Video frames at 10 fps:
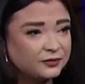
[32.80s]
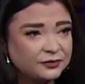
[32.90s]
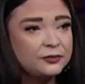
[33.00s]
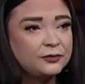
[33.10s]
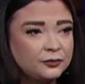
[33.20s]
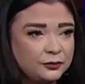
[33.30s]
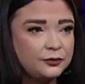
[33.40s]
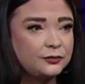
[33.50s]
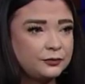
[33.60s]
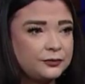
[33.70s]

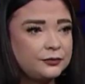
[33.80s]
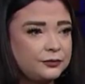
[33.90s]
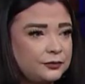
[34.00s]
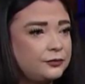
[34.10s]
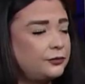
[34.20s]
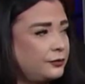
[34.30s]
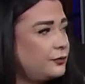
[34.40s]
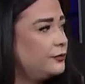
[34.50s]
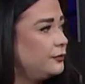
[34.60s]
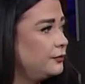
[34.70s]

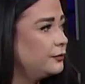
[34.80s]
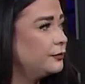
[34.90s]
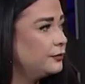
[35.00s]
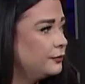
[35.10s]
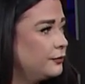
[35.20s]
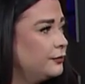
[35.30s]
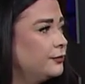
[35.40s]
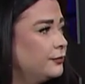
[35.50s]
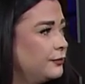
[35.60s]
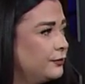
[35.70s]

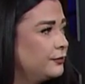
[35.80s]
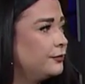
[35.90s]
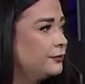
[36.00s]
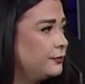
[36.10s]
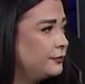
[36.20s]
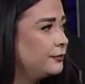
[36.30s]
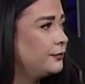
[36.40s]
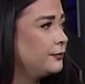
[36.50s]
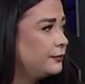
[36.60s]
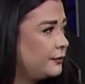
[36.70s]

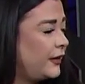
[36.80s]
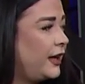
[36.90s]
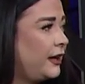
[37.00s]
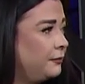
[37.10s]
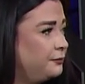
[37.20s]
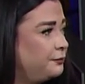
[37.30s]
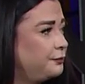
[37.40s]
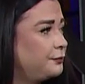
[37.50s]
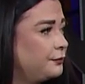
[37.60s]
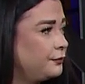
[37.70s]

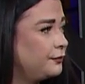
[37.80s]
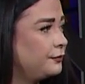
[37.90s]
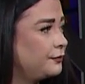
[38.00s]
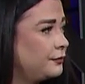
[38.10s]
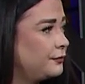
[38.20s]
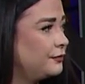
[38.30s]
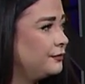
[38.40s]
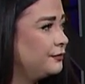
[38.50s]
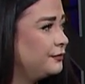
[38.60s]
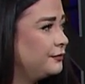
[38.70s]

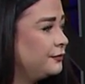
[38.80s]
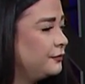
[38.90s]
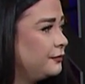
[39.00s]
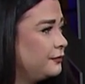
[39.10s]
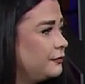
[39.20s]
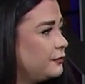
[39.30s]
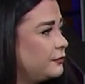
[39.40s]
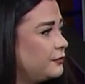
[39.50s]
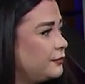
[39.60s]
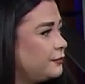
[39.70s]

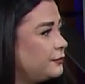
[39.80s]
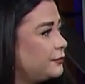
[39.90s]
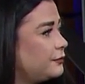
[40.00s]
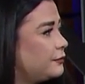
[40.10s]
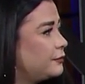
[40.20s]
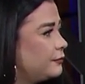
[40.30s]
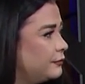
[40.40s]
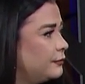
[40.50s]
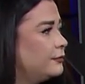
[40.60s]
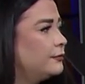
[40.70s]
(silent)